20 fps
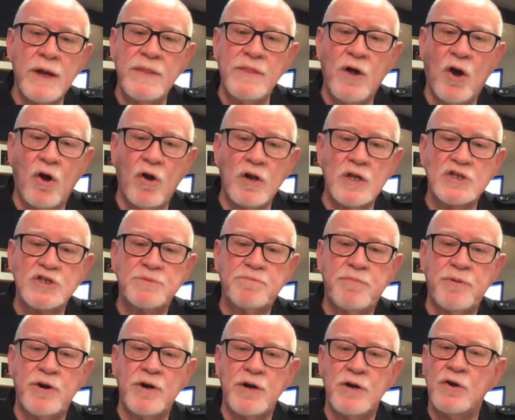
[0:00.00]
in the Holy
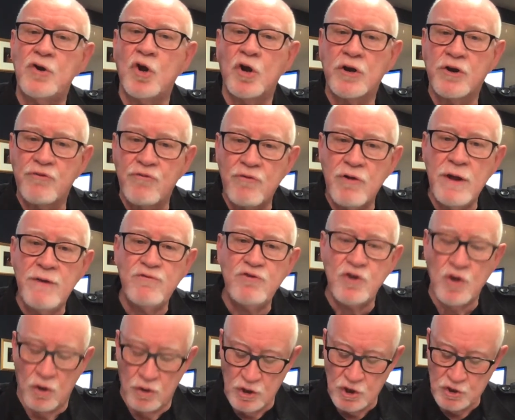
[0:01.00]
Spirit and not grieving
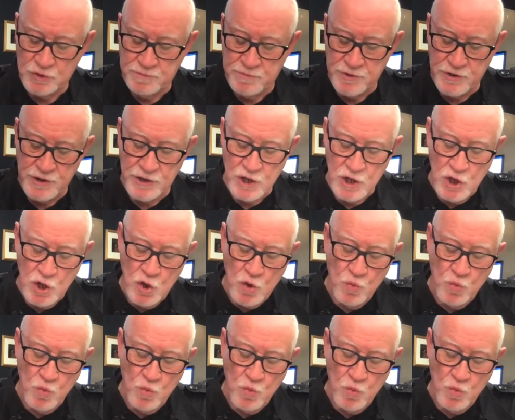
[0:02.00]
the Holy Spirit,